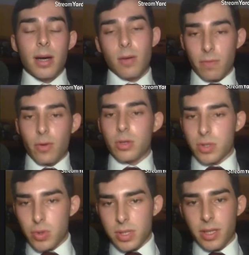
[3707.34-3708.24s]
of course,
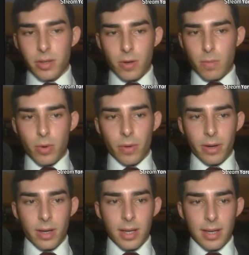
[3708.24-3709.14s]
using more
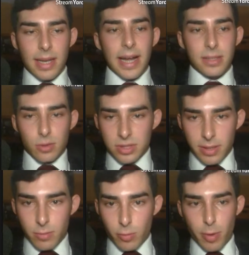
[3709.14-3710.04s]

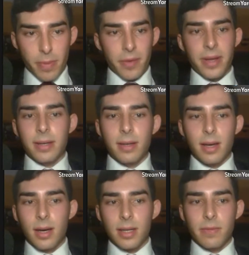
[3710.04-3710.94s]
Lacatosian, more Popperian
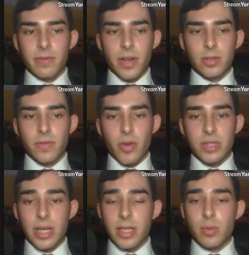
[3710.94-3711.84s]
philosophy of
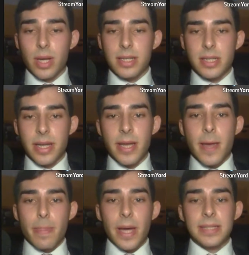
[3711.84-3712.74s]
science, we can say
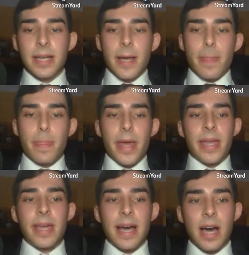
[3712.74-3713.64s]
that
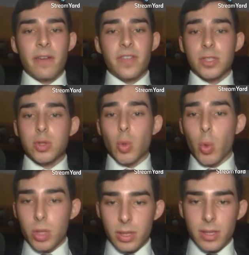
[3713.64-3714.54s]
they have
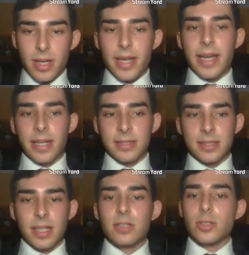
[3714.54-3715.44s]
stood
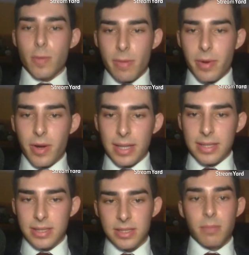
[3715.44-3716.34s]
against some empirical
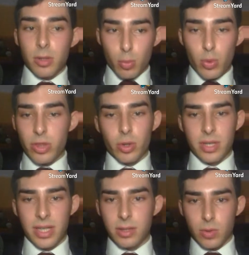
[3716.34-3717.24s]
testing, but we don't
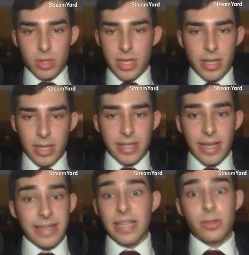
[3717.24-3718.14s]
need to say that they
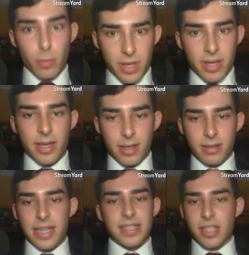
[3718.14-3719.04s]
need to be
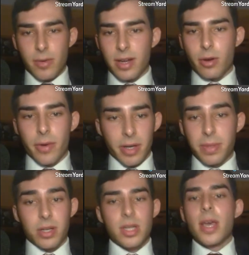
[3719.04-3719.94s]
necessarily correct,
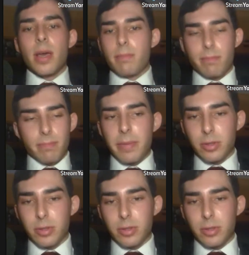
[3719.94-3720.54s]
because maybe